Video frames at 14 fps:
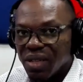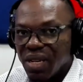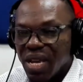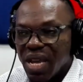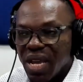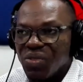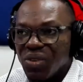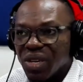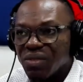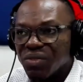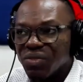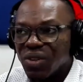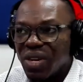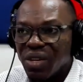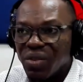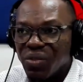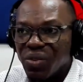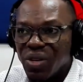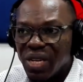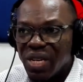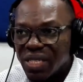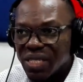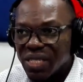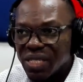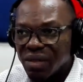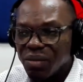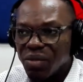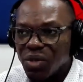If you can find a relation
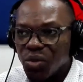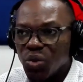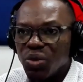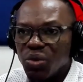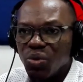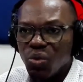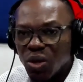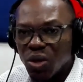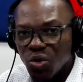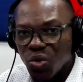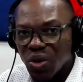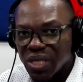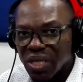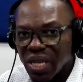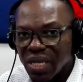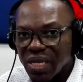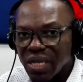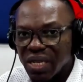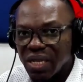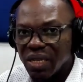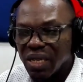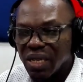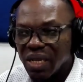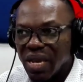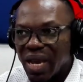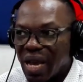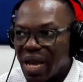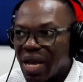between what you are studying
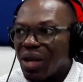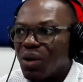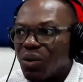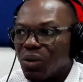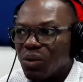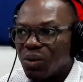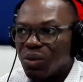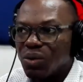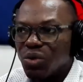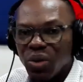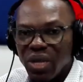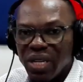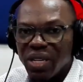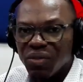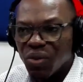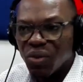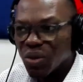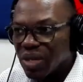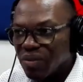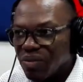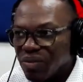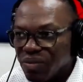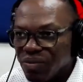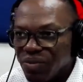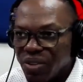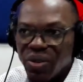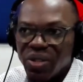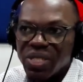and how you live, or the
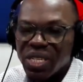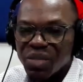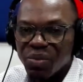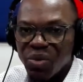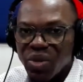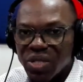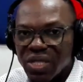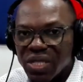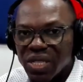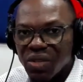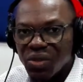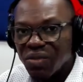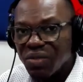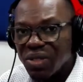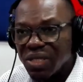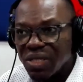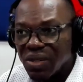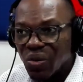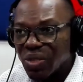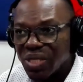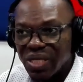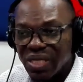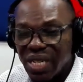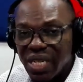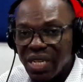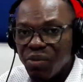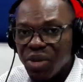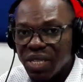various experiences that you have on
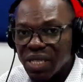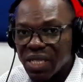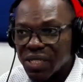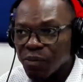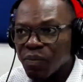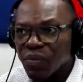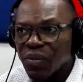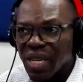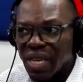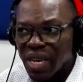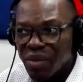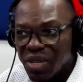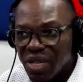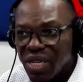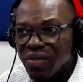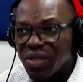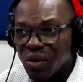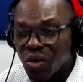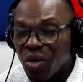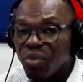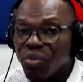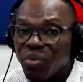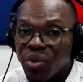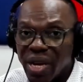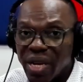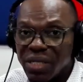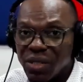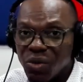daily basis, I believe that comprehension